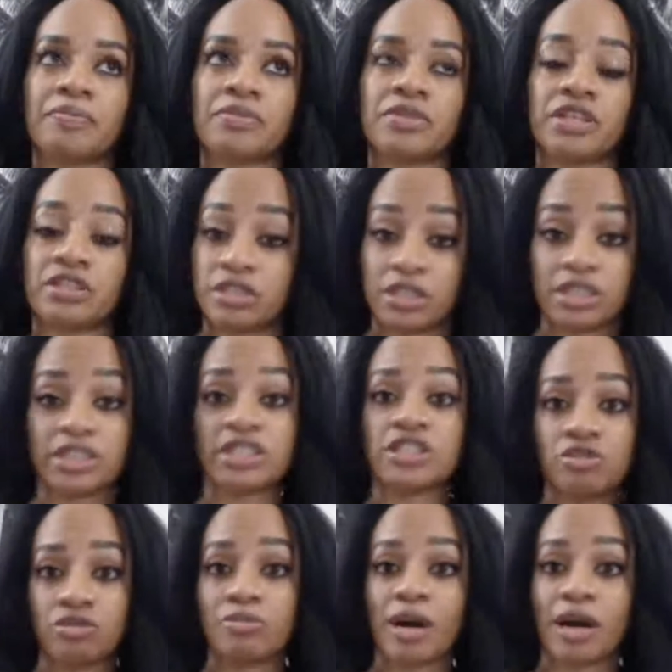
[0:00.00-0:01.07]
there's a link
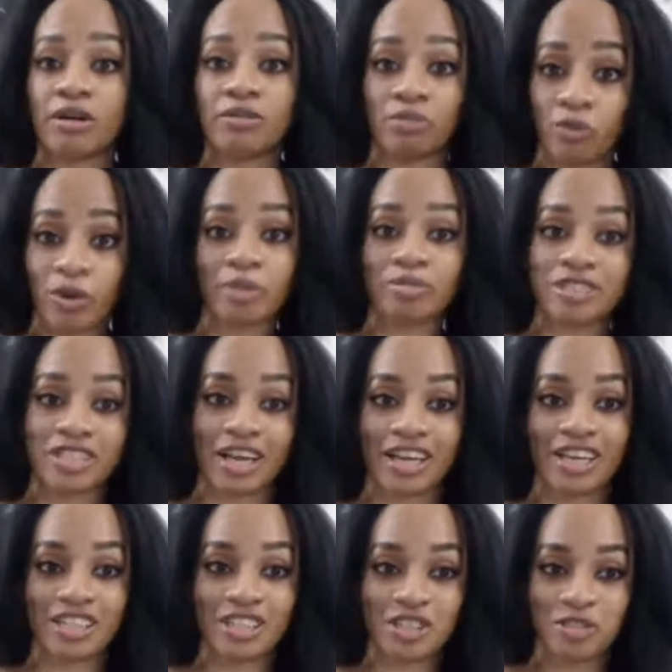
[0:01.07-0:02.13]
to my
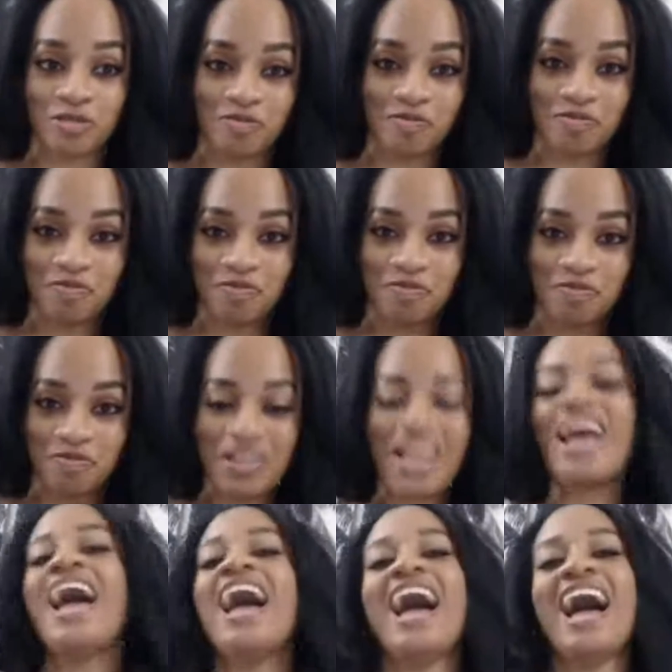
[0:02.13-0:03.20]
website.
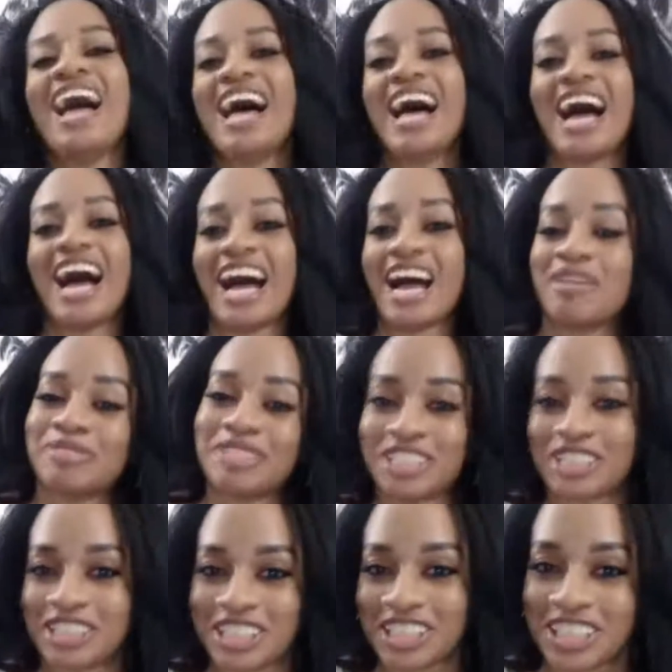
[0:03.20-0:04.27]
I'm sure
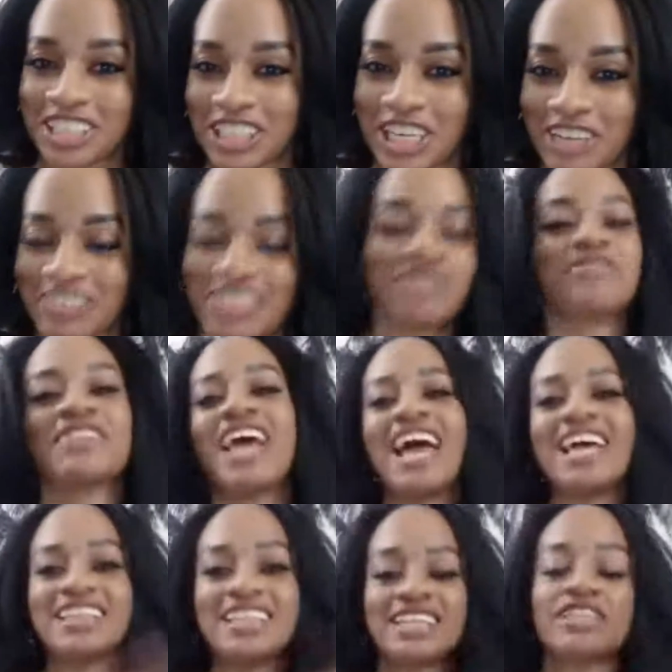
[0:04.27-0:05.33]
you're going to love it.
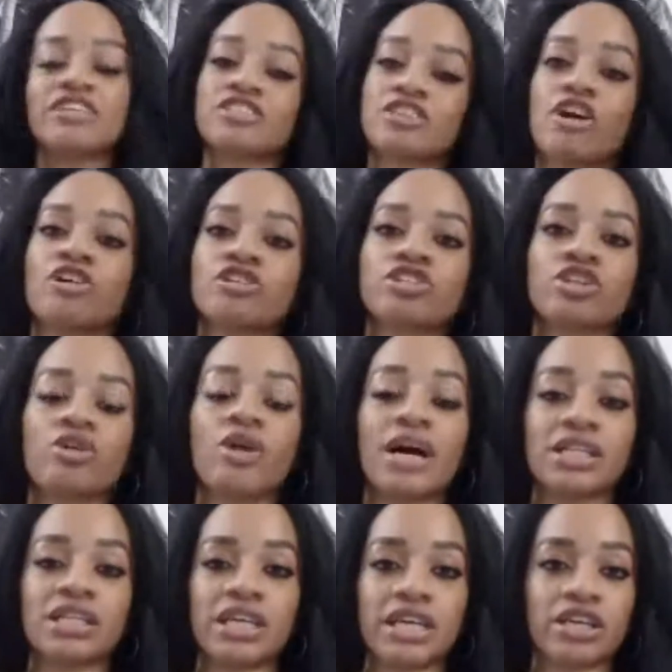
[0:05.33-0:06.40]
And then there's also a
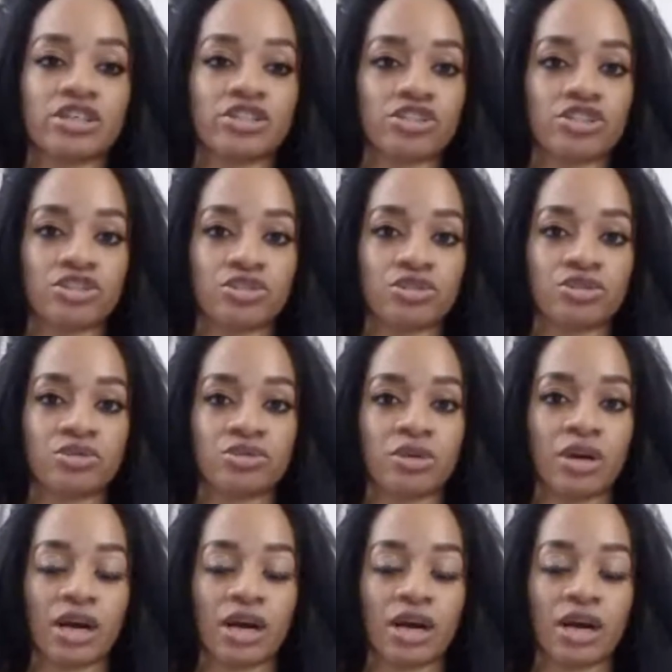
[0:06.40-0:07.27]
link to